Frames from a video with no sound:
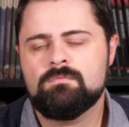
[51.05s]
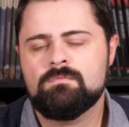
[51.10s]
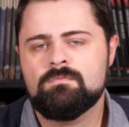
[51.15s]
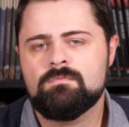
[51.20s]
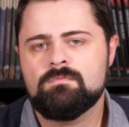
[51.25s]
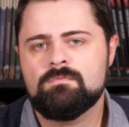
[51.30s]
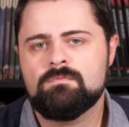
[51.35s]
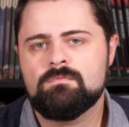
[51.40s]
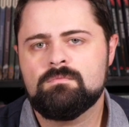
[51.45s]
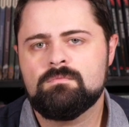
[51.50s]

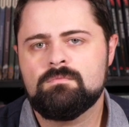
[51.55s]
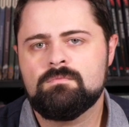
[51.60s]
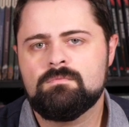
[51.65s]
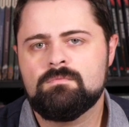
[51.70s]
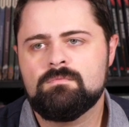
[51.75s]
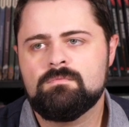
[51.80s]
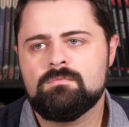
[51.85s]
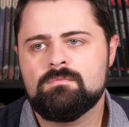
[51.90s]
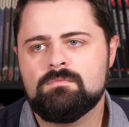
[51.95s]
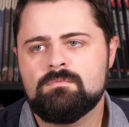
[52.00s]

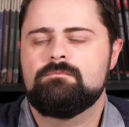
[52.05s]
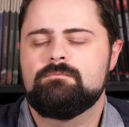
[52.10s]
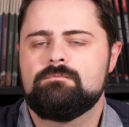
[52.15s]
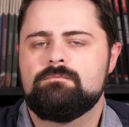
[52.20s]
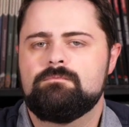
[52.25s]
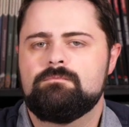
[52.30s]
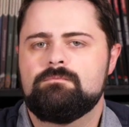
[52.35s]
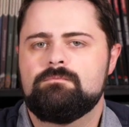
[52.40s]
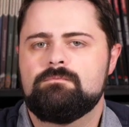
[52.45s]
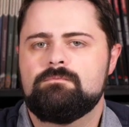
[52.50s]

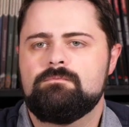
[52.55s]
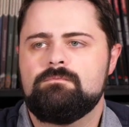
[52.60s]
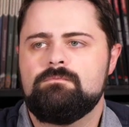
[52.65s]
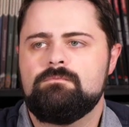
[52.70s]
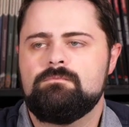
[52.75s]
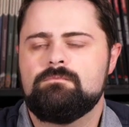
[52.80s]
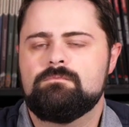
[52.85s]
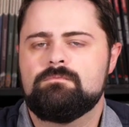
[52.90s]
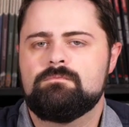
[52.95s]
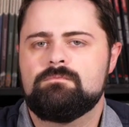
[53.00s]

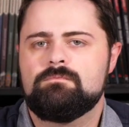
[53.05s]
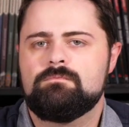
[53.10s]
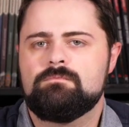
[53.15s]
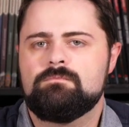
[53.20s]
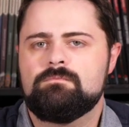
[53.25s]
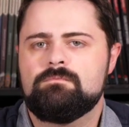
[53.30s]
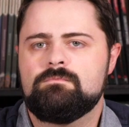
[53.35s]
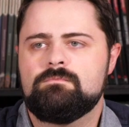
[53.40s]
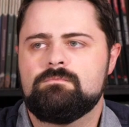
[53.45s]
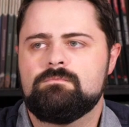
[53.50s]

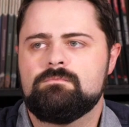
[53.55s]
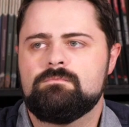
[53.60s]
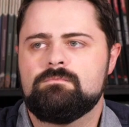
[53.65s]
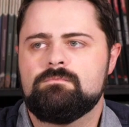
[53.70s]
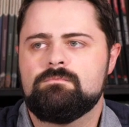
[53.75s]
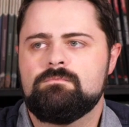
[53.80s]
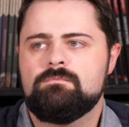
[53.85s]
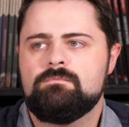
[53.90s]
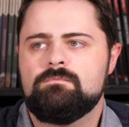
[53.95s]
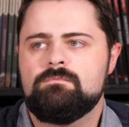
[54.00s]

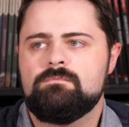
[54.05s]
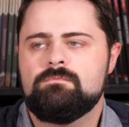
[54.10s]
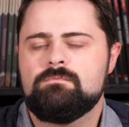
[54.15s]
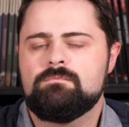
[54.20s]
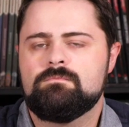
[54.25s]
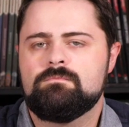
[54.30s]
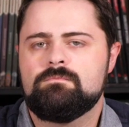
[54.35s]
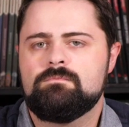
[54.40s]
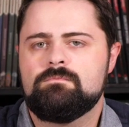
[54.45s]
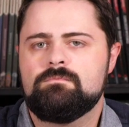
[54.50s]

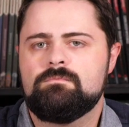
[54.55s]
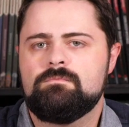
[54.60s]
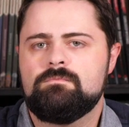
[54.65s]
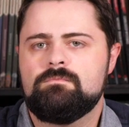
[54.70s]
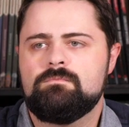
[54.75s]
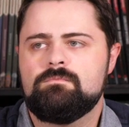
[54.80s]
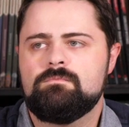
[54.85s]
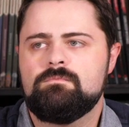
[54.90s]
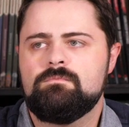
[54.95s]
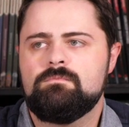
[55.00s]

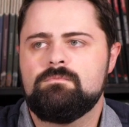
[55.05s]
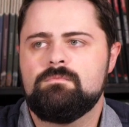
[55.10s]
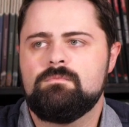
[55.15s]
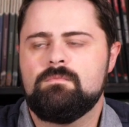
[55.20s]
No words are spoken by the person on screen.